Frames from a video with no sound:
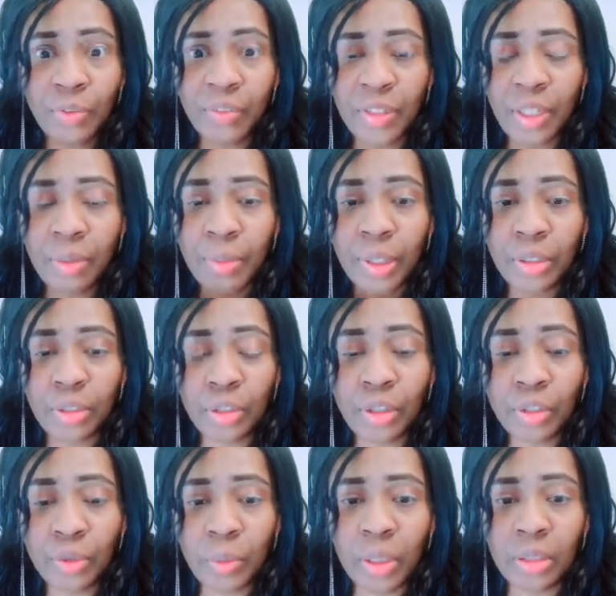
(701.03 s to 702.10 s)
them, because
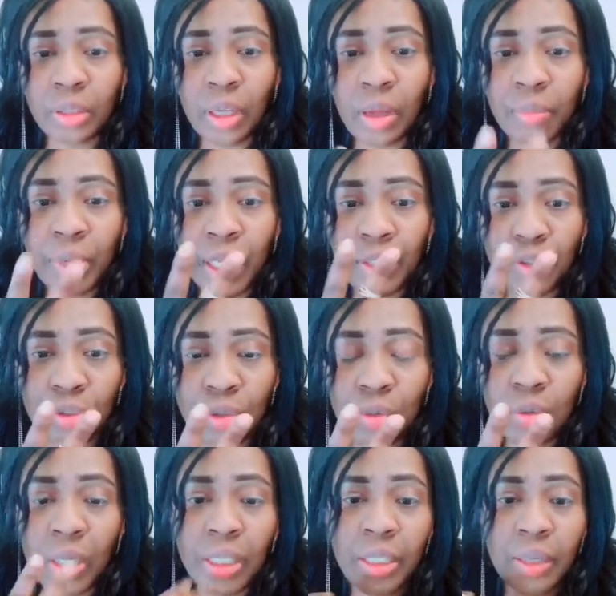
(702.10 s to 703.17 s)
those ones come in
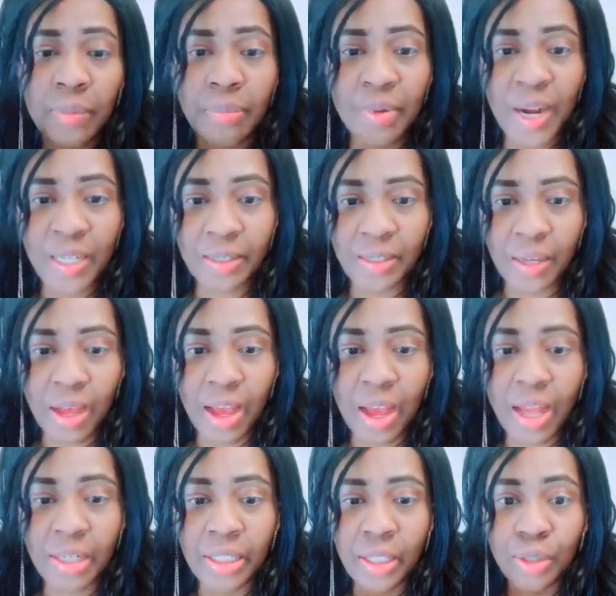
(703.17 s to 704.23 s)
too and they're brighter
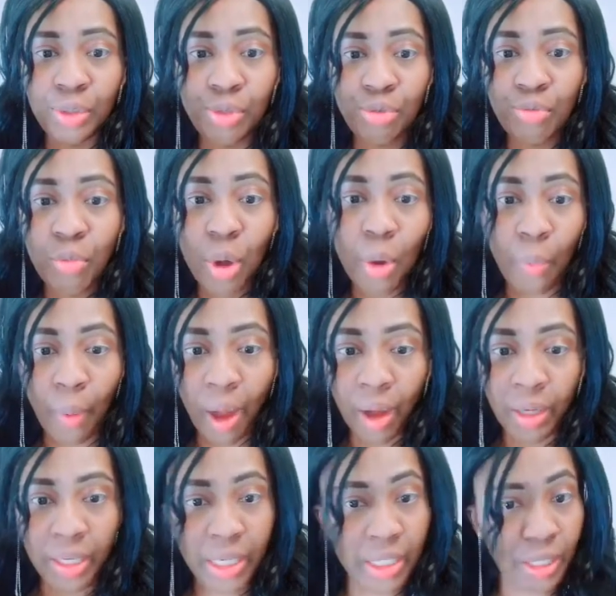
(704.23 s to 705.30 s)
and they do more
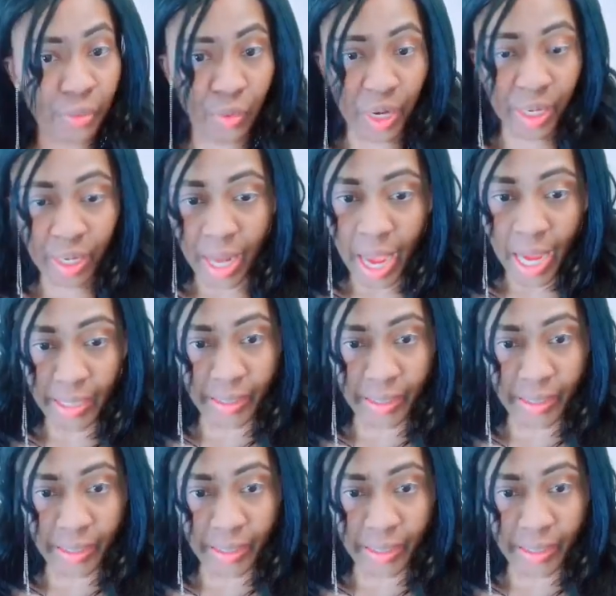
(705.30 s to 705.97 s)
work than the ring light.